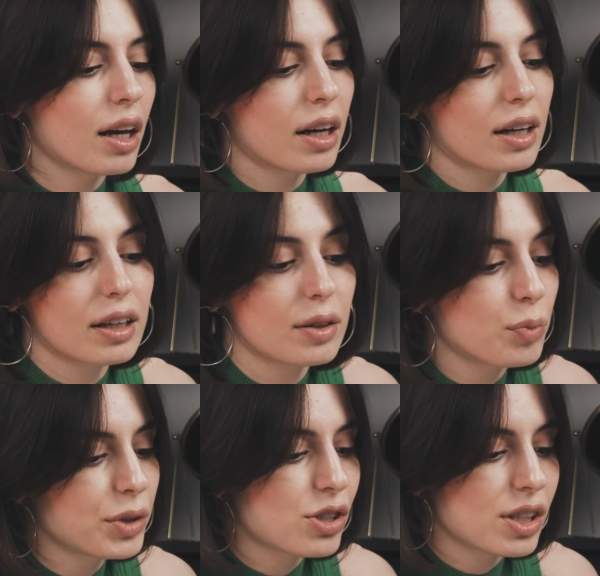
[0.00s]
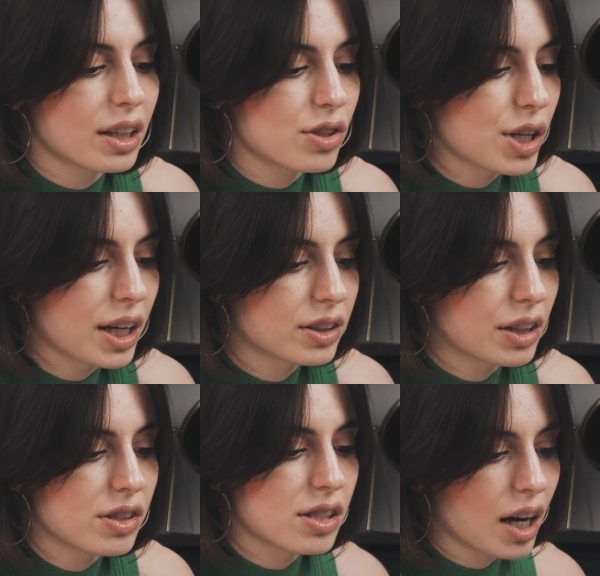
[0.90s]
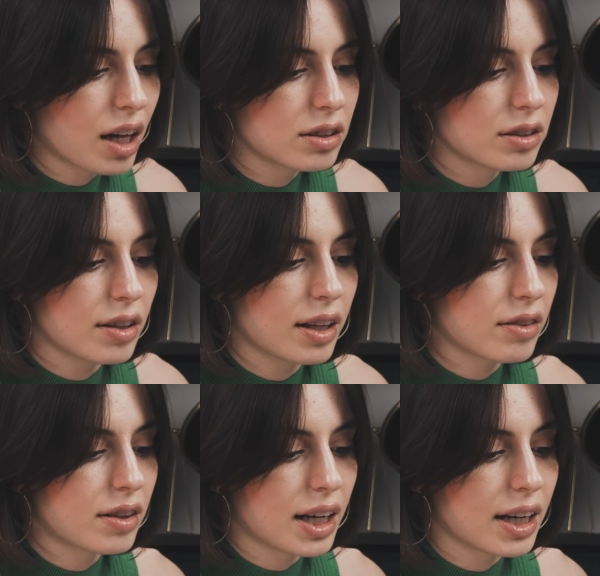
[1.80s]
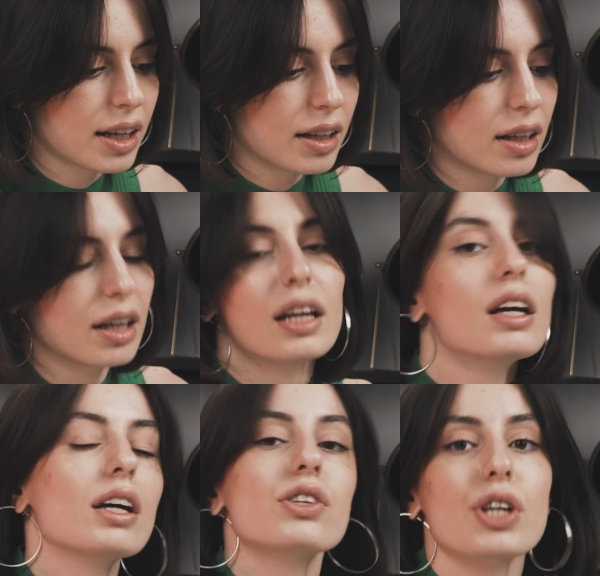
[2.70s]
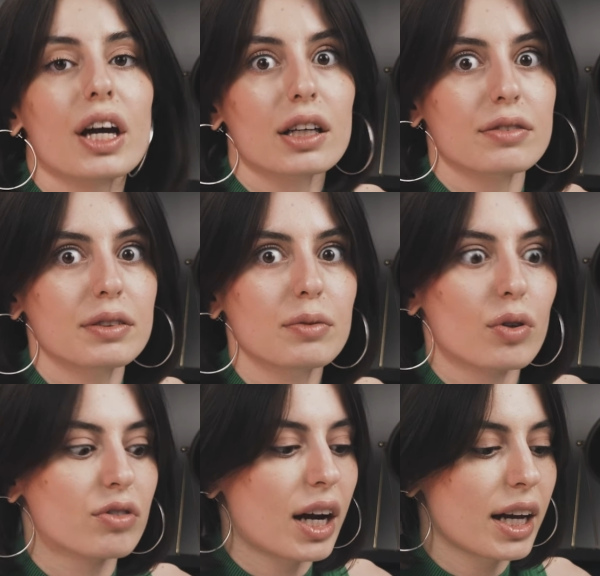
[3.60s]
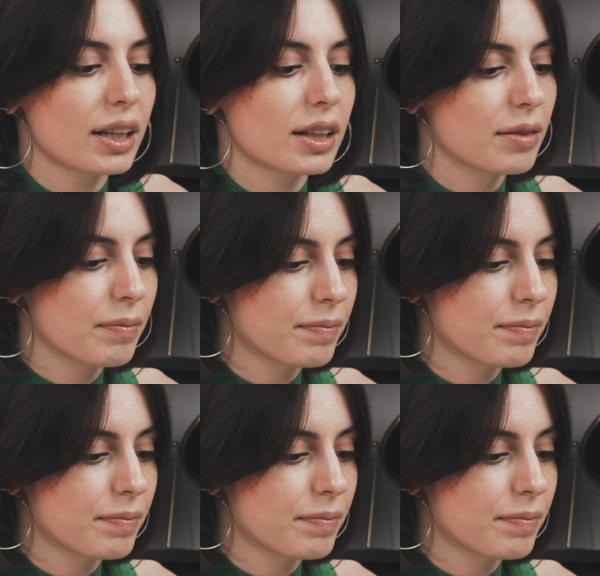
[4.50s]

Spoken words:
and we just gotta check the result and then check if we were right.